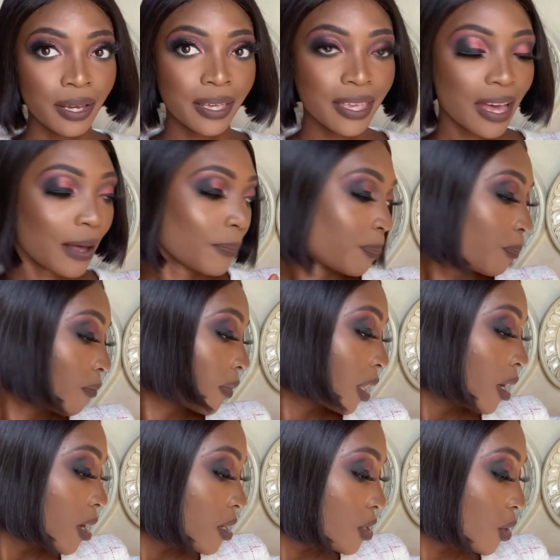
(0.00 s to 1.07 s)
Yeah,
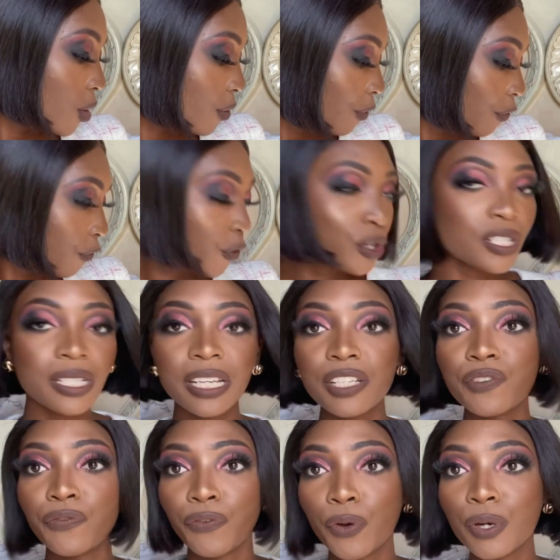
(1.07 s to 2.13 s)
so first
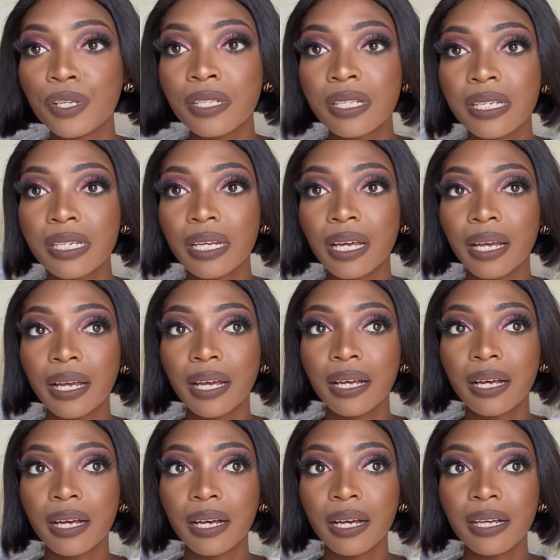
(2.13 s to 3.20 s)
things first,
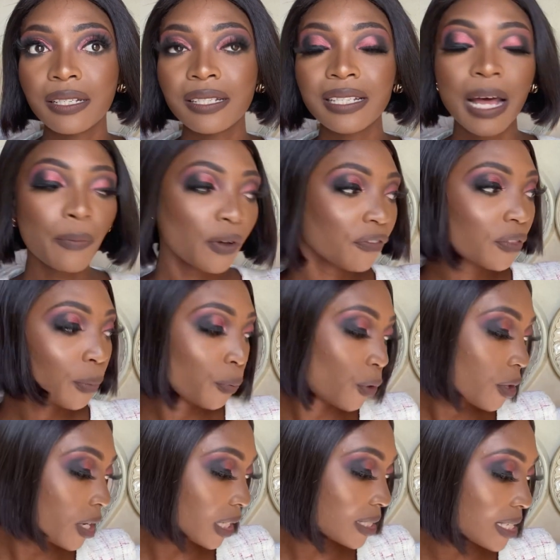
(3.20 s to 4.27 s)
some of the
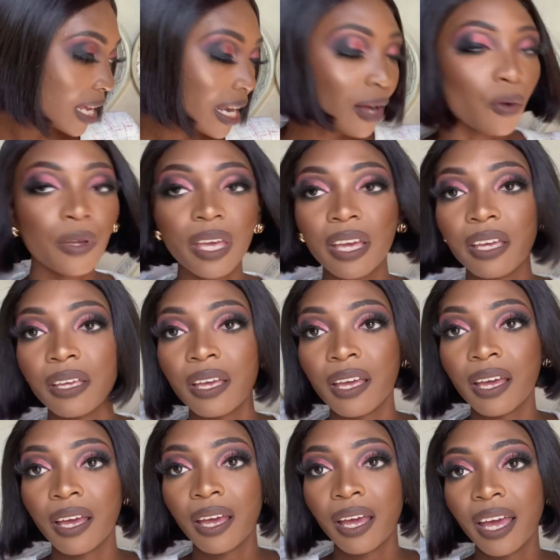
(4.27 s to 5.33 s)
products are like, okay,
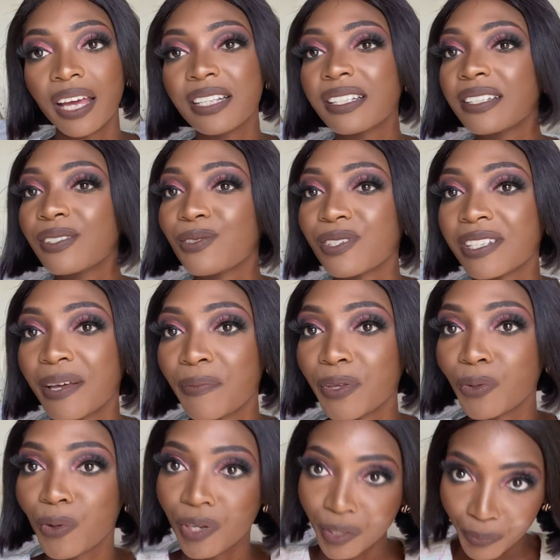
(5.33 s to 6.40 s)

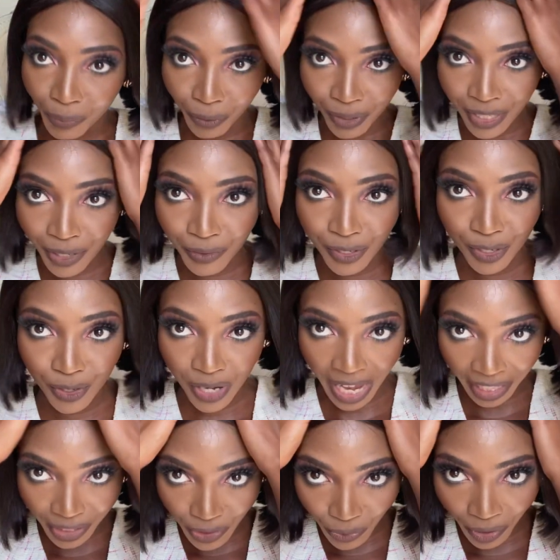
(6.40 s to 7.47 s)
because I was
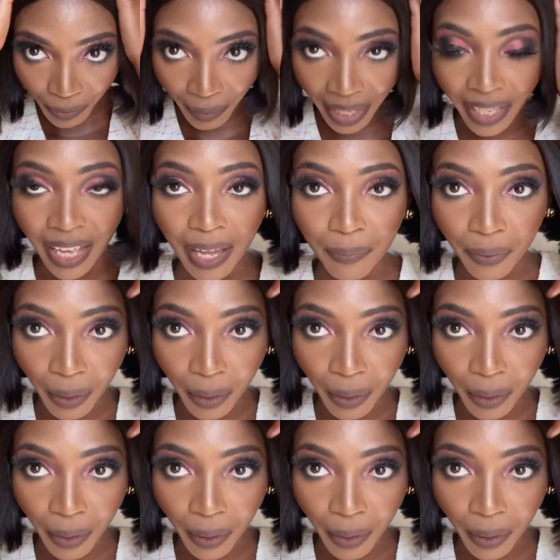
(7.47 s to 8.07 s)
like doing makeup,